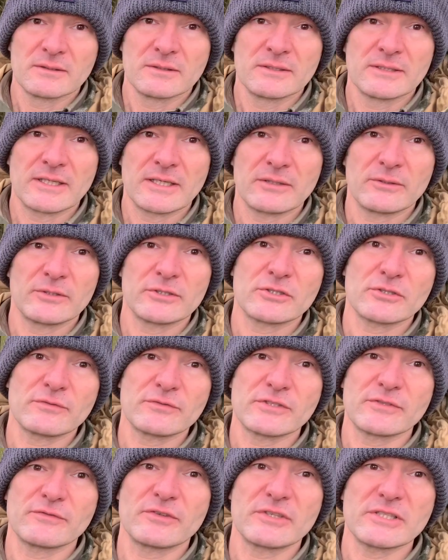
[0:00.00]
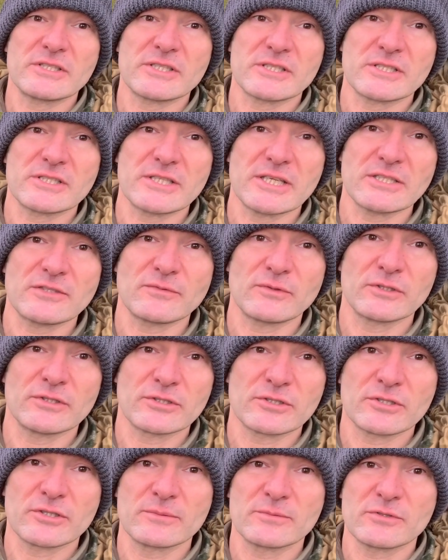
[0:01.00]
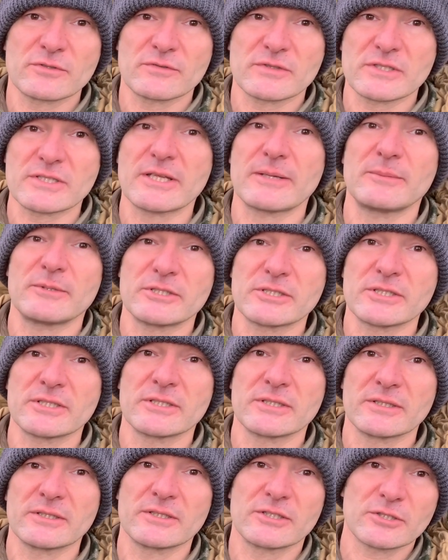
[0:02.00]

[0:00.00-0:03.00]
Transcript: Now, it's obviously very successful in terms of establishing this